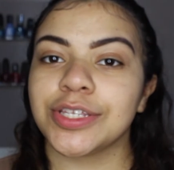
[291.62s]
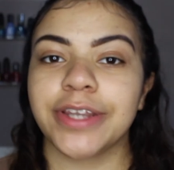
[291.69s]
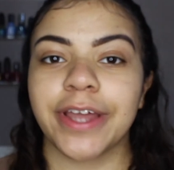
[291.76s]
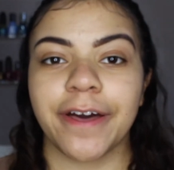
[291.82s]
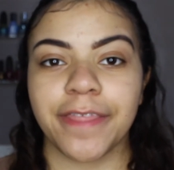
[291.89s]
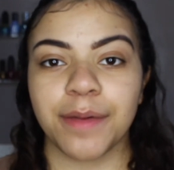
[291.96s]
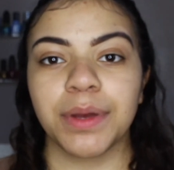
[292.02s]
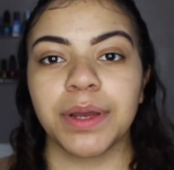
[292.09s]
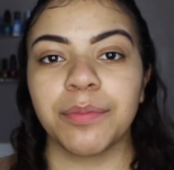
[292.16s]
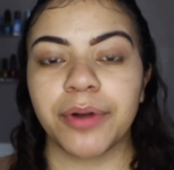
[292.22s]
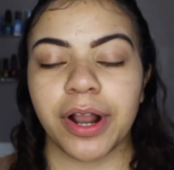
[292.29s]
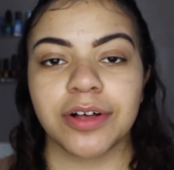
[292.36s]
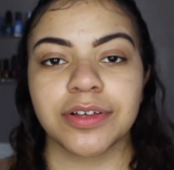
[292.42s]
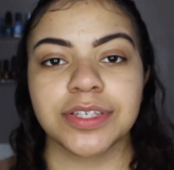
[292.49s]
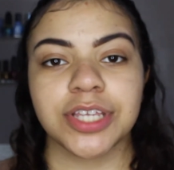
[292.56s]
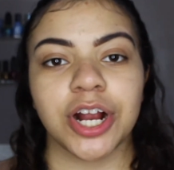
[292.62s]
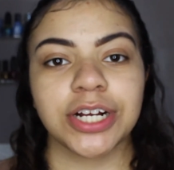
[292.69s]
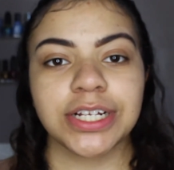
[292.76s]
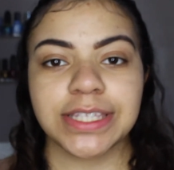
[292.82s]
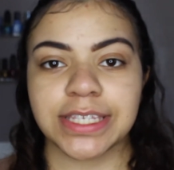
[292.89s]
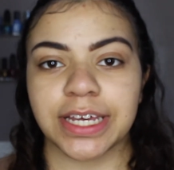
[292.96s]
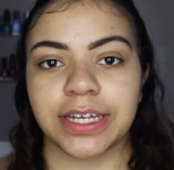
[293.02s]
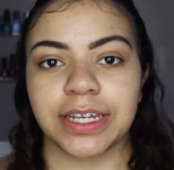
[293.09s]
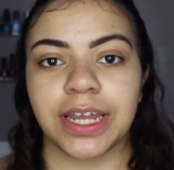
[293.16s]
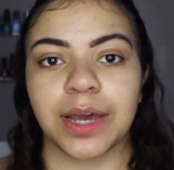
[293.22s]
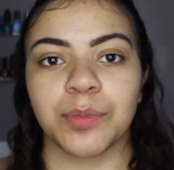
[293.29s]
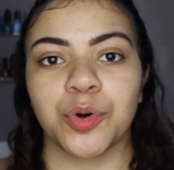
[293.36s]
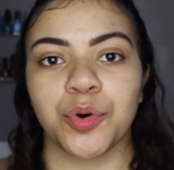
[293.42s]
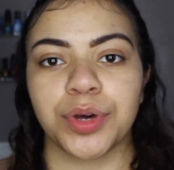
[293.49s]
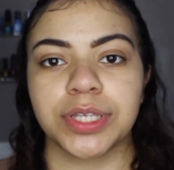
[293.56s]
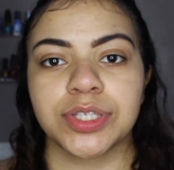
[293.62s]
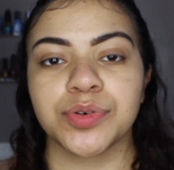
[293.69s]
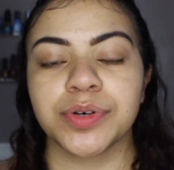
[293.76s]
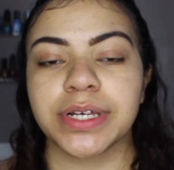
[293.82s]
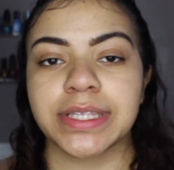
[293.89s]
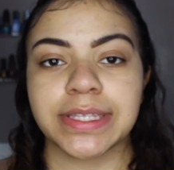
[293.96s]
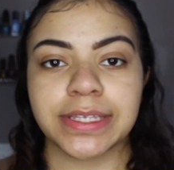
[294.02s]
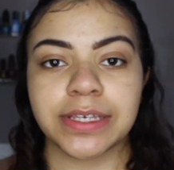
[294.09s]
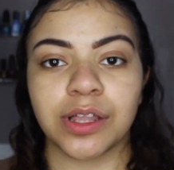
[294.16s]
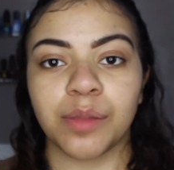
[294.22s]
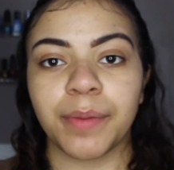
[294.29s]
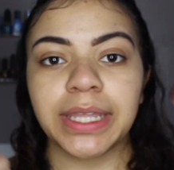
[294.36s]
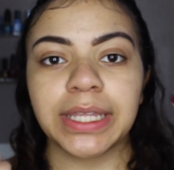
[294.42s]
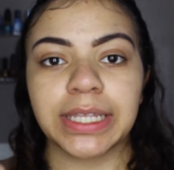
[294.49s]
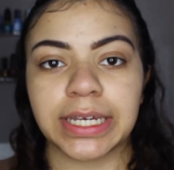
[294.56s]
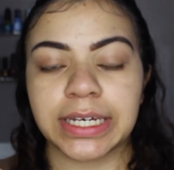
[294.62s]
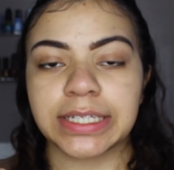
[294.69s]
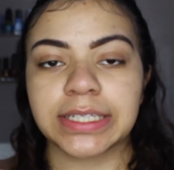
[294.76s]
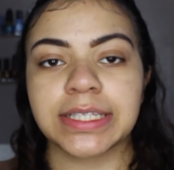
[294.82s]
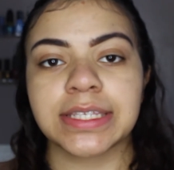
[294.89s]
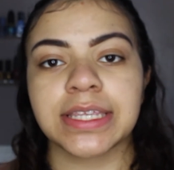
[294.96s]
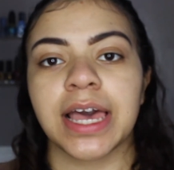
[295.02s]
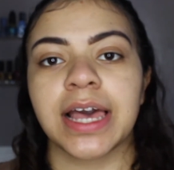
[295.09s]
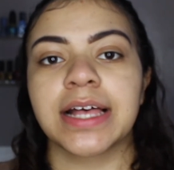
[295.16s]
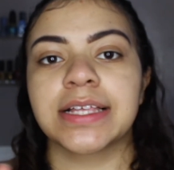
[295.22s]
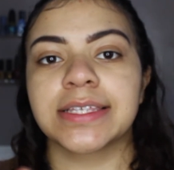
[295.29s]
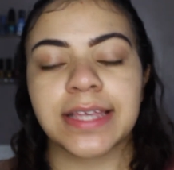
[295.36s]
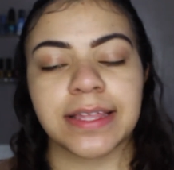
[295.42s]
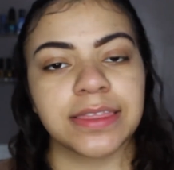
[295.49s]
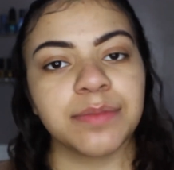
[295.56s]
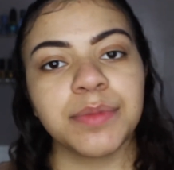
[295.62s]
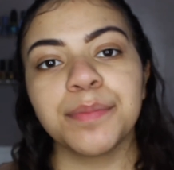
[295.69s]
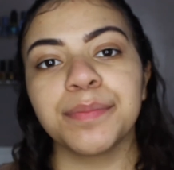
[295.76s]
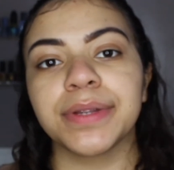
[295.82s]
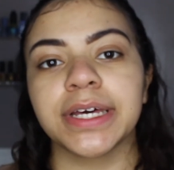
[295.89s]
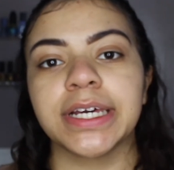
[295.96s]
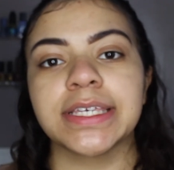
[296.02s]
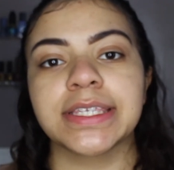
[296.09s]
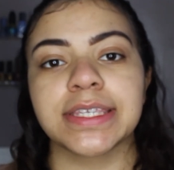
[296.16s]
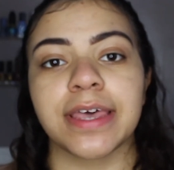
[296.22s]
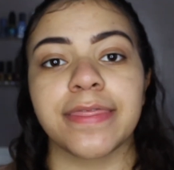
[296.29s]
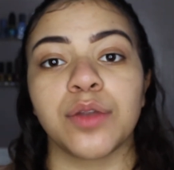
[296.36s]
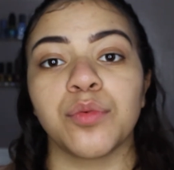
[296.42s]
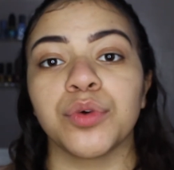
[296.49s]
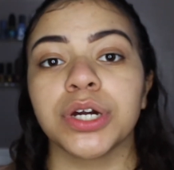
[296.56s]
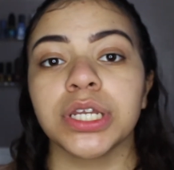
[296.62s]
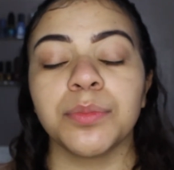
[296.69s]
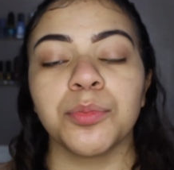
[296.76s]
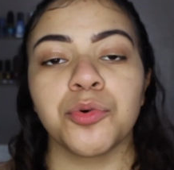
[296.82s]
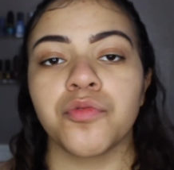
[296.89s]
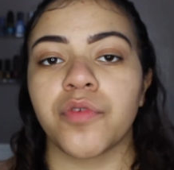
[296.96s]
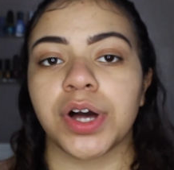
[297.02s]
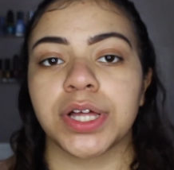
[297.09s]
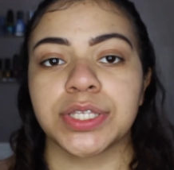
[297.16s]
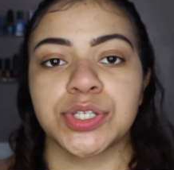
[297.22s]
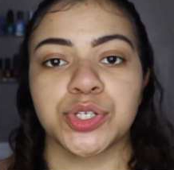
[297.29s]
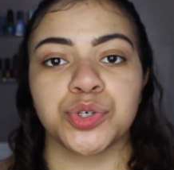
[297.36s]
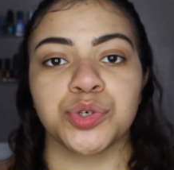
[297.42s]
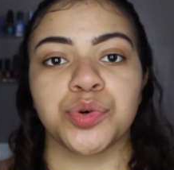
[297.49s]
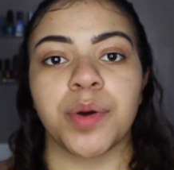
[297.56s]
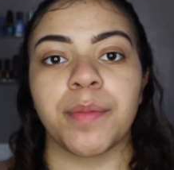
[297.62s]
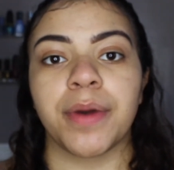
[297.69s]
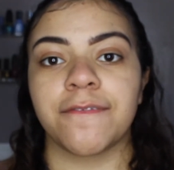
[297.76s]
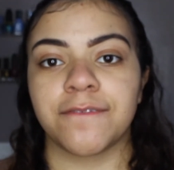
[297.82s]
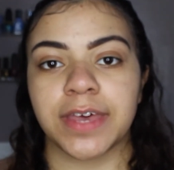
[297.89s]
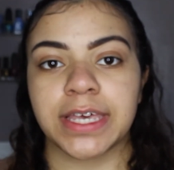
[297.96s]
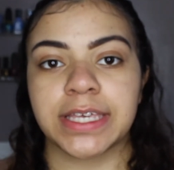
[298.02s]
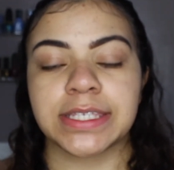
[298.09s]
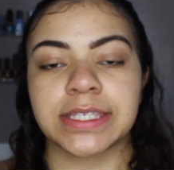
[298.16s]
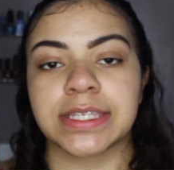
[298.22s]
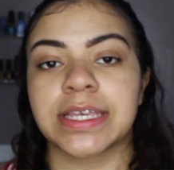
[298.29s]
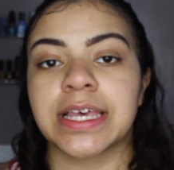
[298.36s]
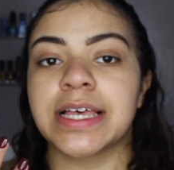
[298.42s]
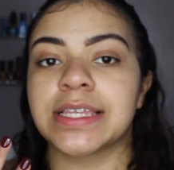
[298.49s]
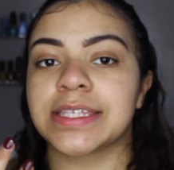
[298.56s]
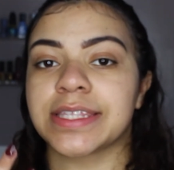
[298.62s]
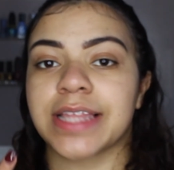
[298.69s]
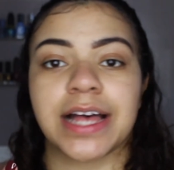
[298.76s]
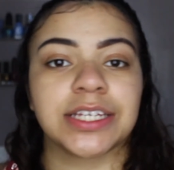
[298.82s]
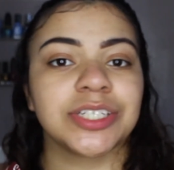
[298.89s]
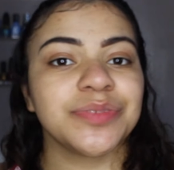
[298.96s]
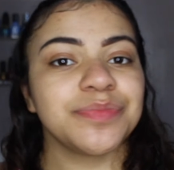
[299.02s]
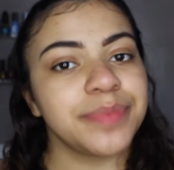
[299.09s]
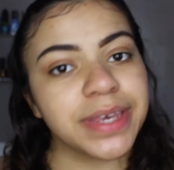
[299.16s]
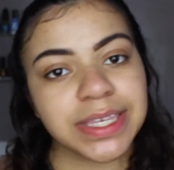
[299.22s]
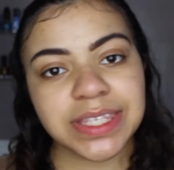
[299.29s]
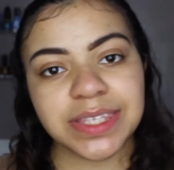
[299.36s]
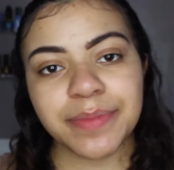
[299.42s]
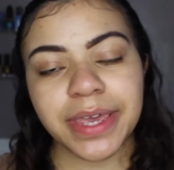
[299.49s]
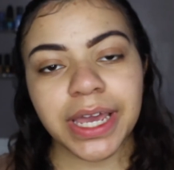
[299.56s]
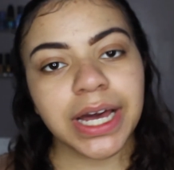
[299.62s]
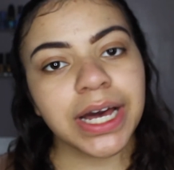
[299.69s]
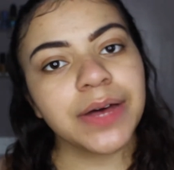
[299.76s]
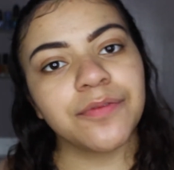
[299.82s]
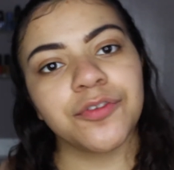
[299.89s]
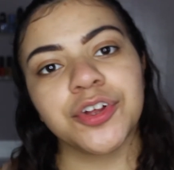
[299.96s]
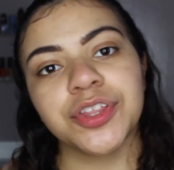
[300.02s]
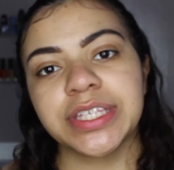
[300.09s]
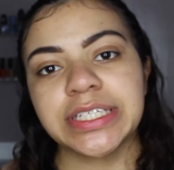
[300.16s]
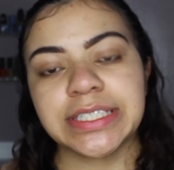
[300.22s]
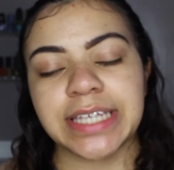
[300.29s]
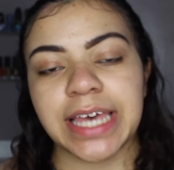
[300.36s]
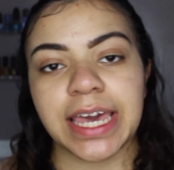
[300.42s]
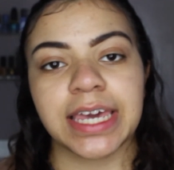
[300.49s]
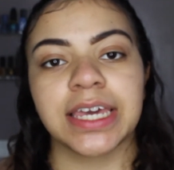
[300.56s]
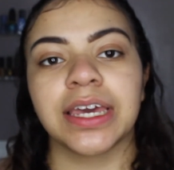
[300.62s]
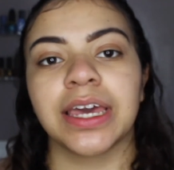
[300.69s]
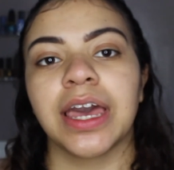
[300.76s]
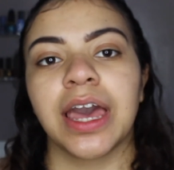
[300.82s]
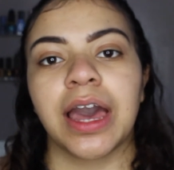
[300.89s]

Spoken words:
So now that my brows are done, I'm going to conceal my lids, set them in place, and then we're going to move on to my face slash base makeup for the day.